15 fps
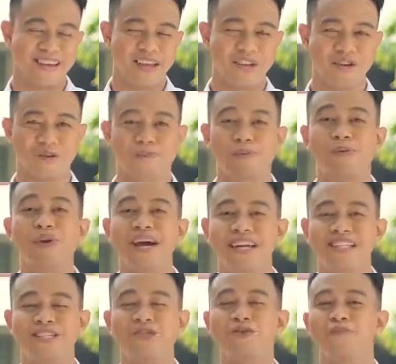In your
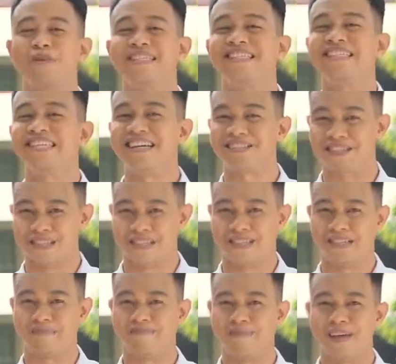brainstorming
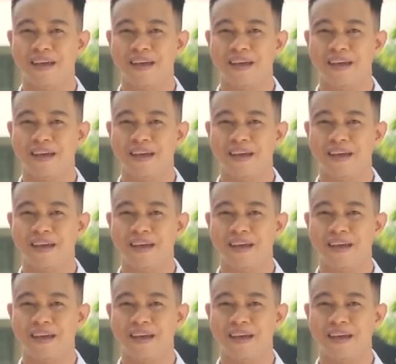sessions,